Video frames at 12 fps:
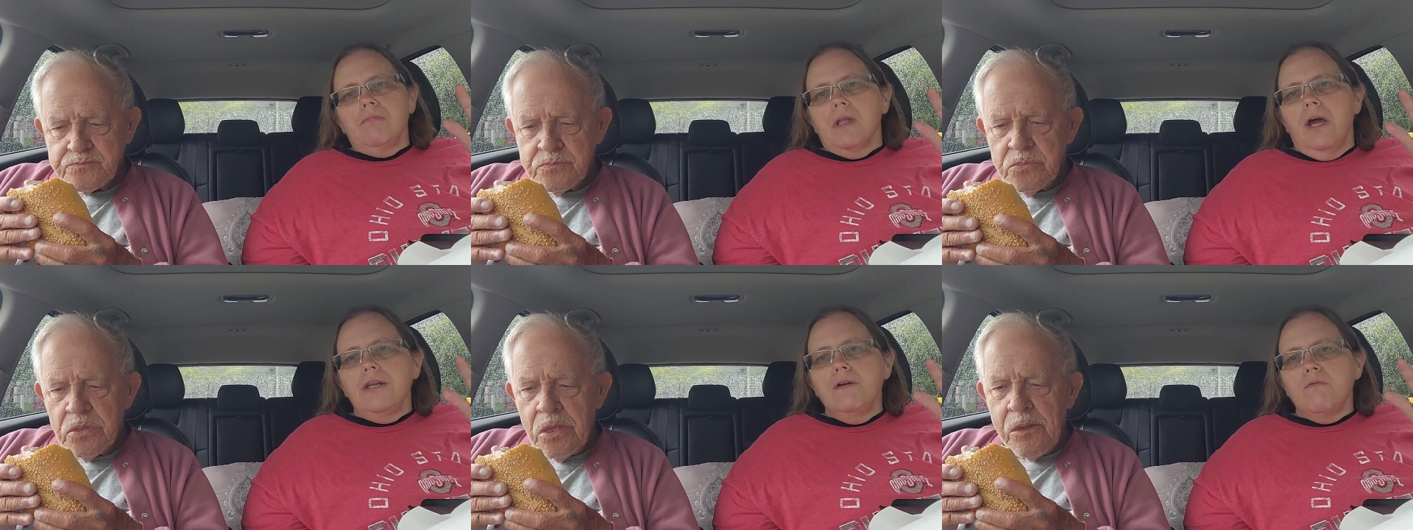
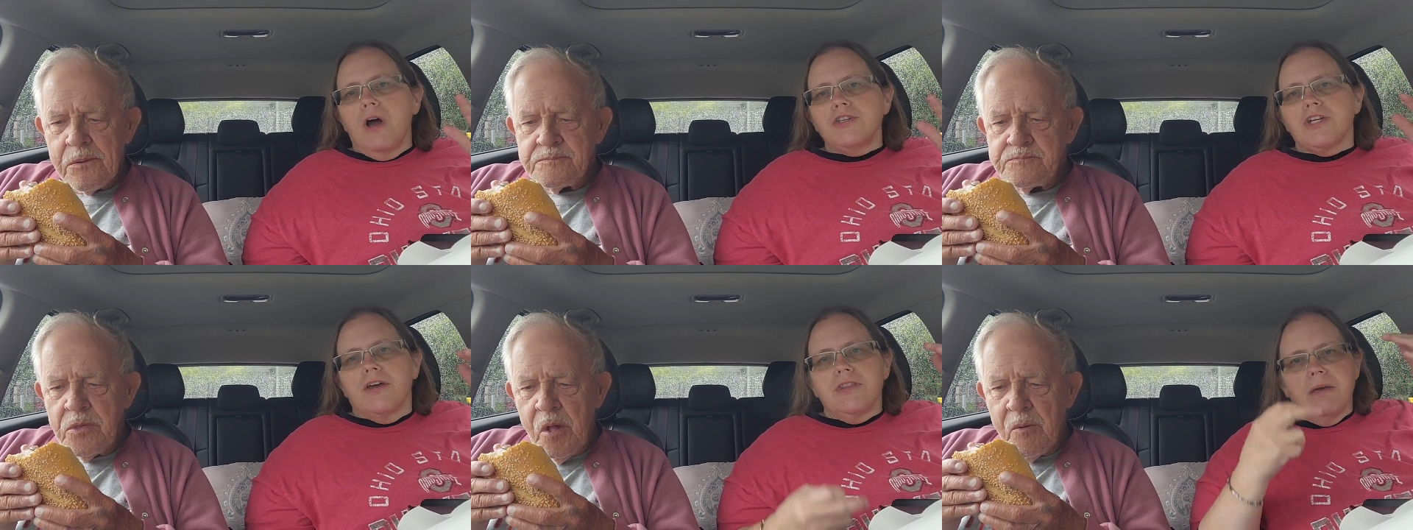Speaker 1: I didn't watch
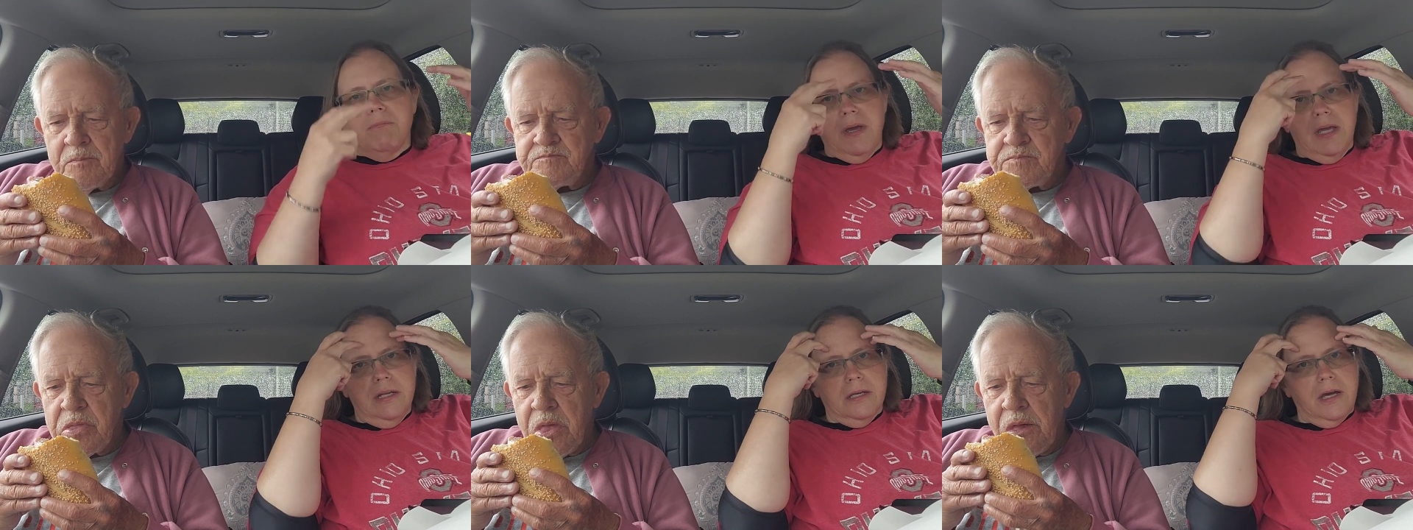how they
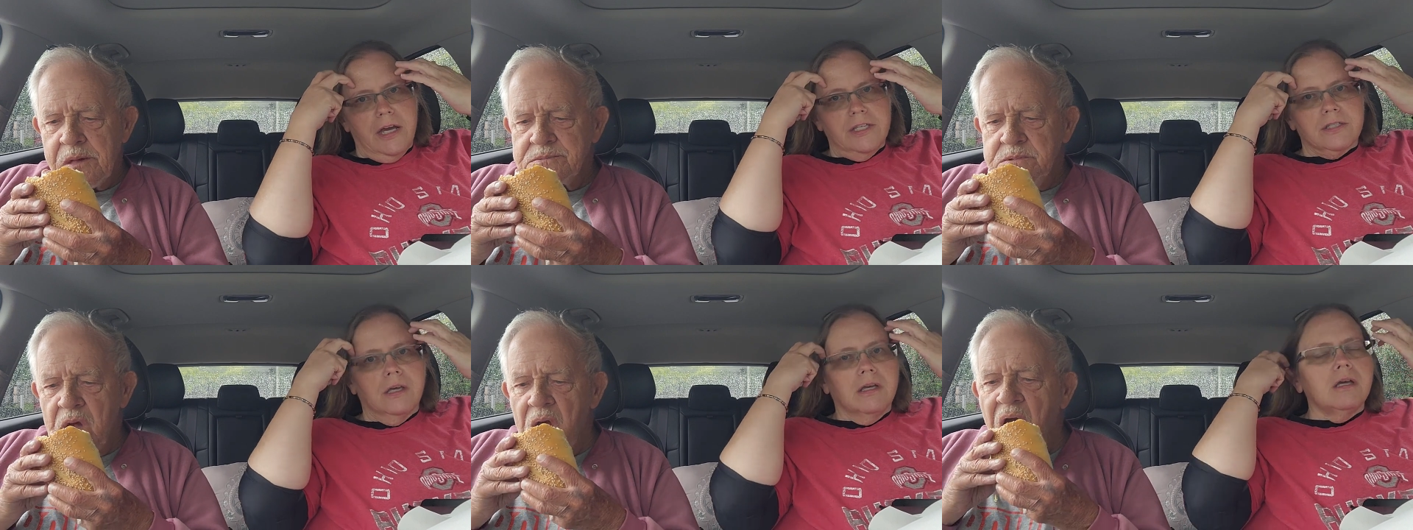made it,
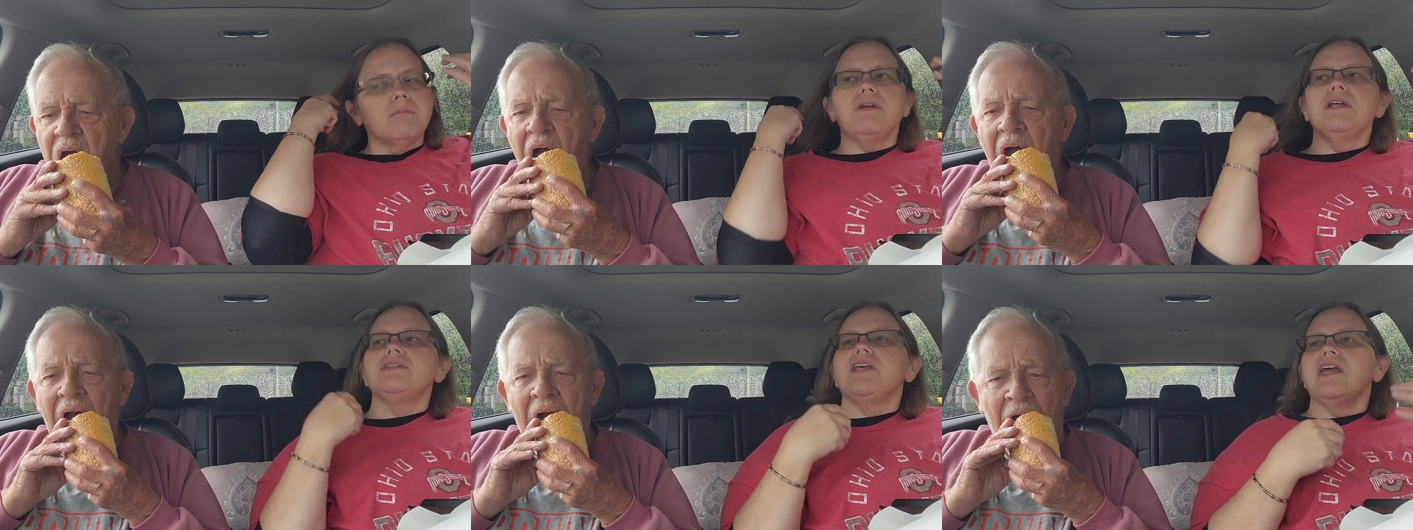guys, but
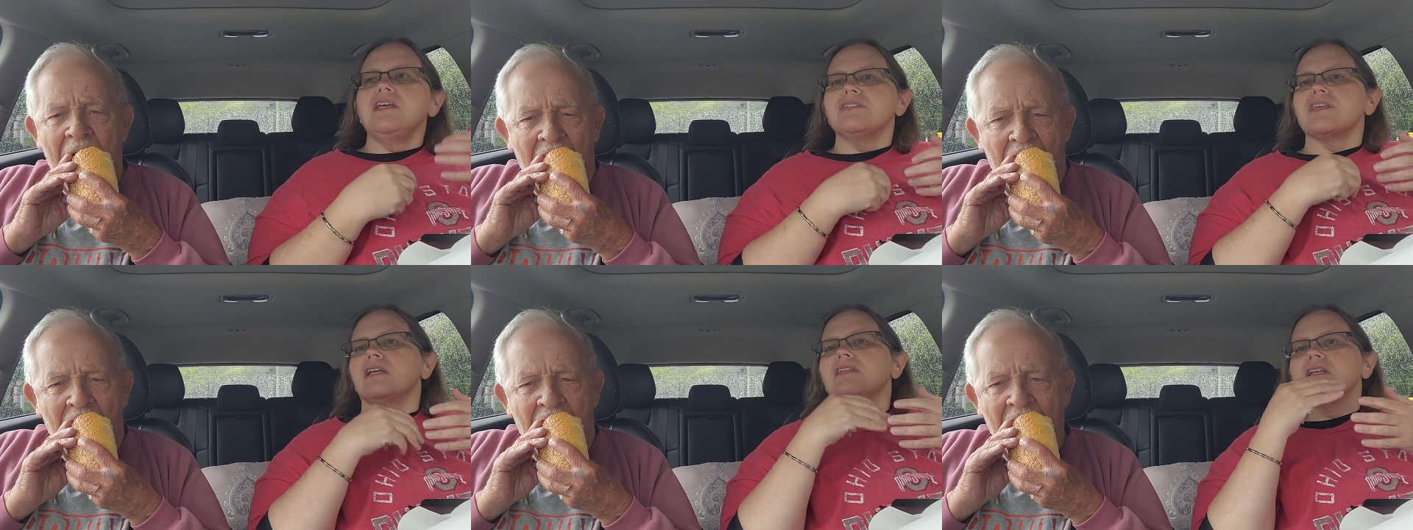it tastes
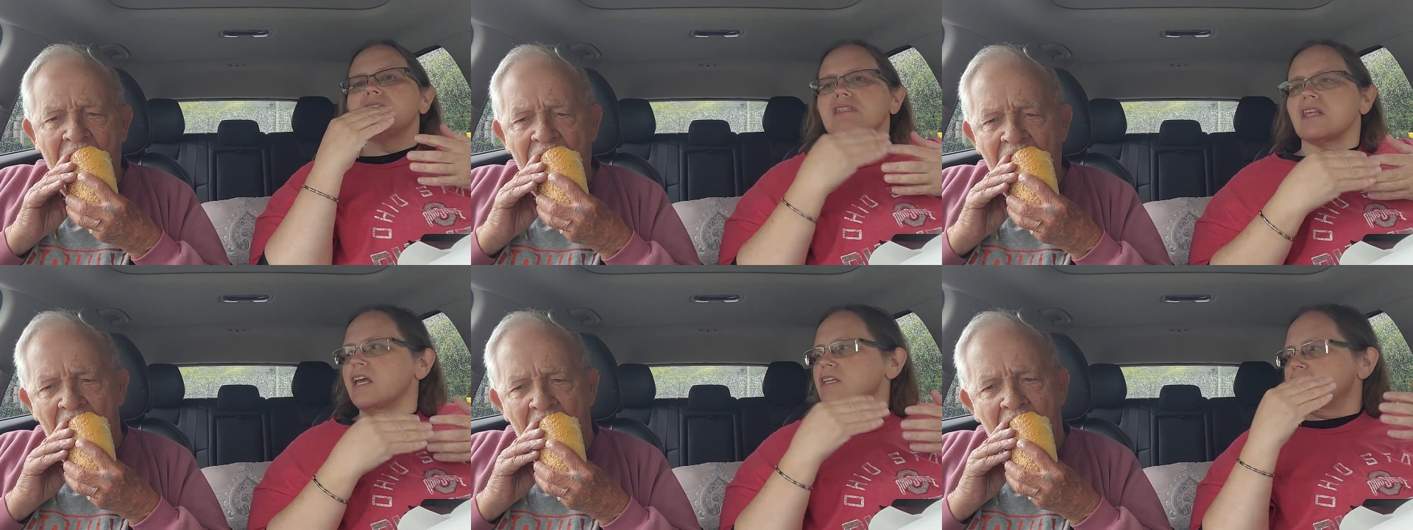like they
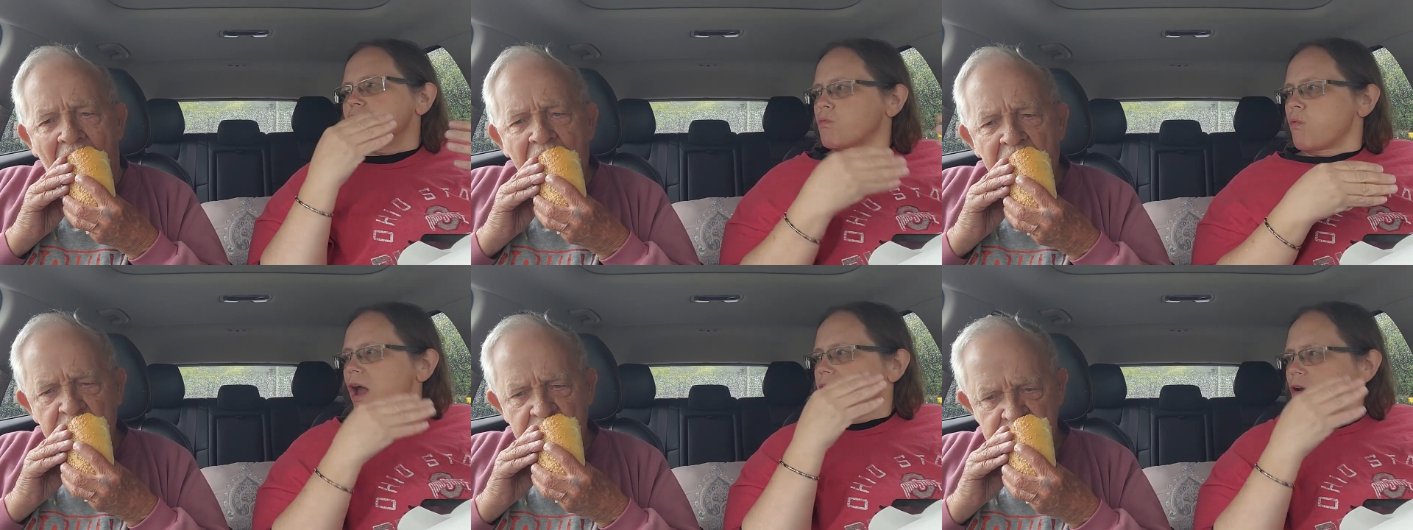sliced it
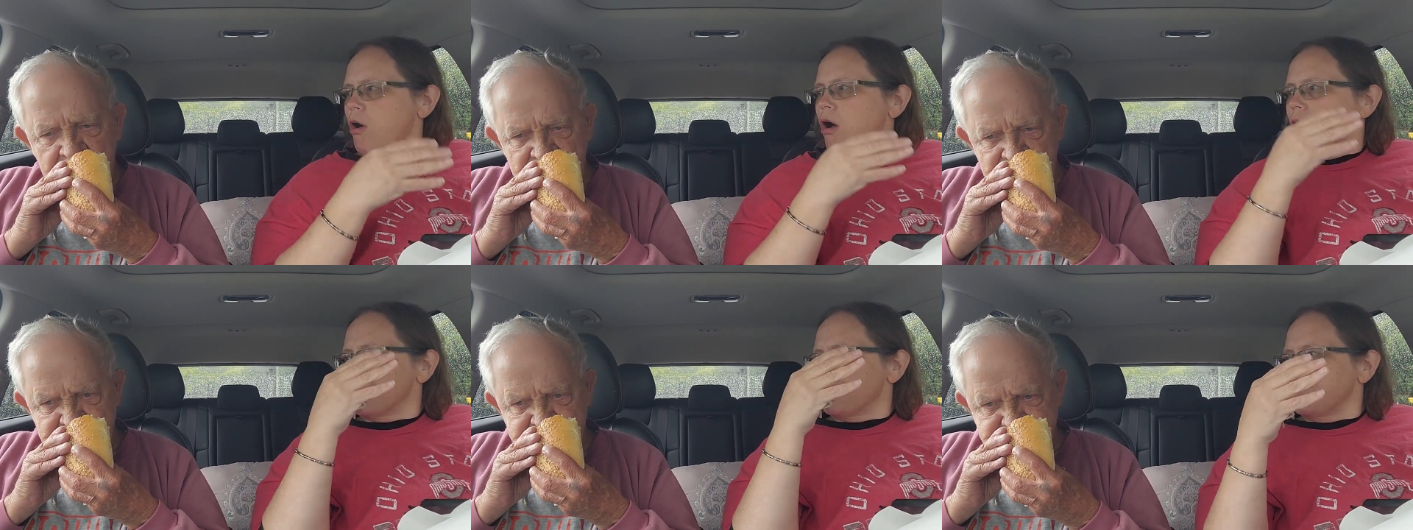right
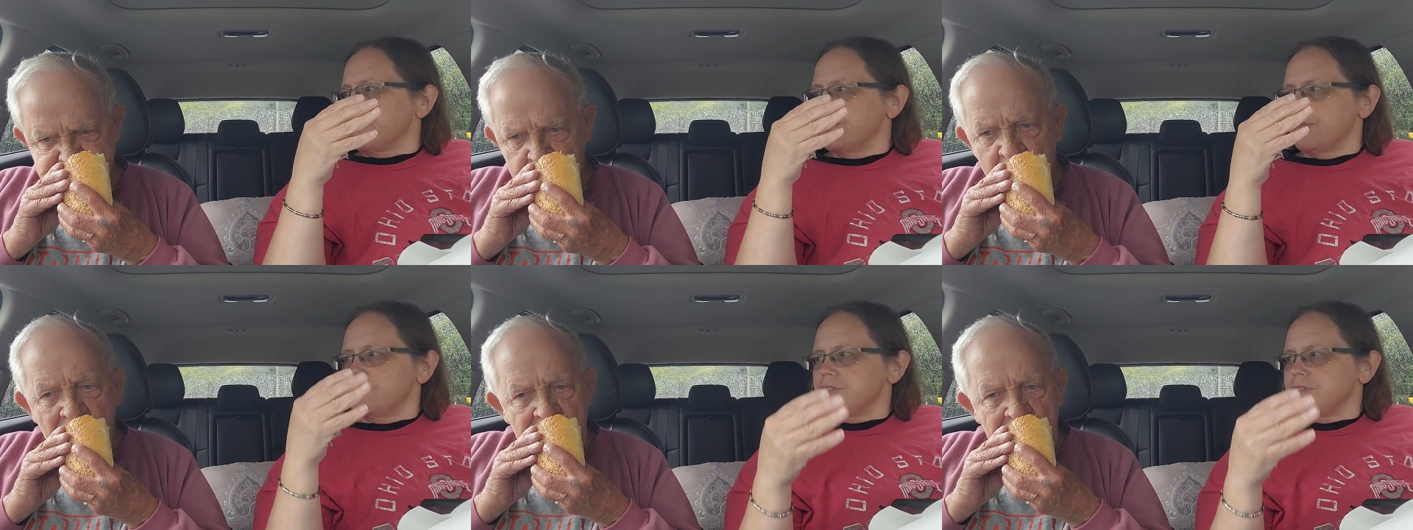off the